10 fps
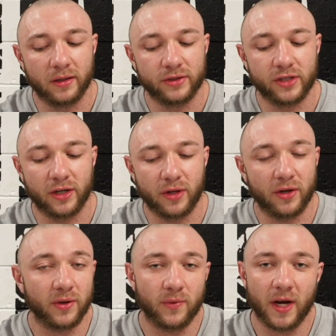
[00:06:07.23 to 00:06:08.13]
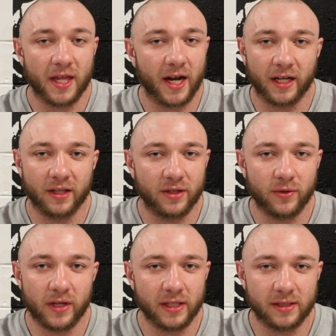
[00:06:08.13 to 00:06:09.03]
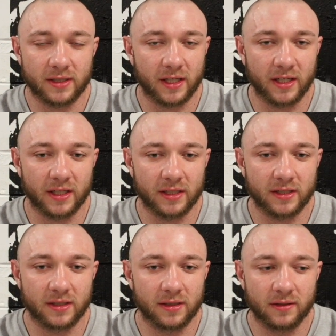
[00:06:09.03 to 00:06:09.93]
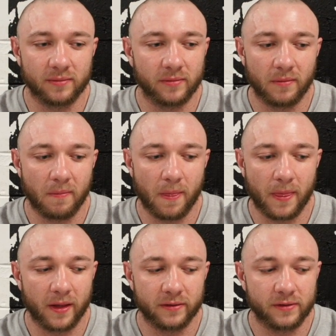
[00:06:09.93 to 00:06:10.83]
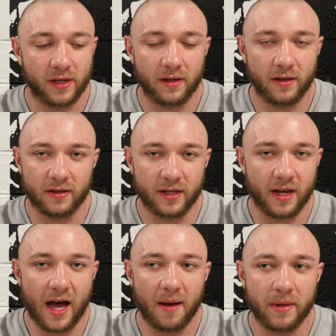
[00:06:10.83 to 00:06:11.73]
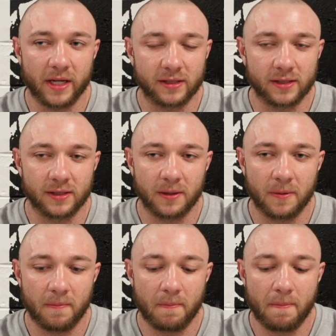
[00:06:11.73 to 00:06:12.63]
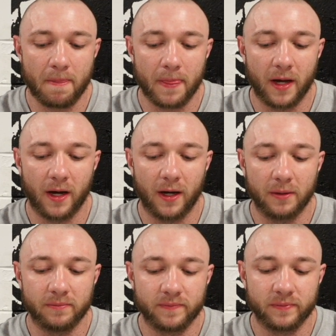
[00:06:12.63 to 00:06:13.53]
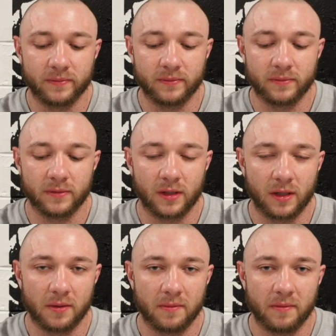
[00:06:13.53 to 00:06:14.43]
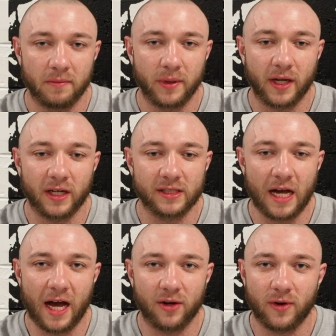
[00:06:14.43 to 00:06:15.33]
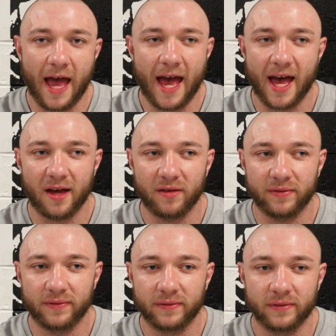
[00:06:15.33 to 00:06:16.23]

So the only way that I can do this is to, to not miss um, because I don't have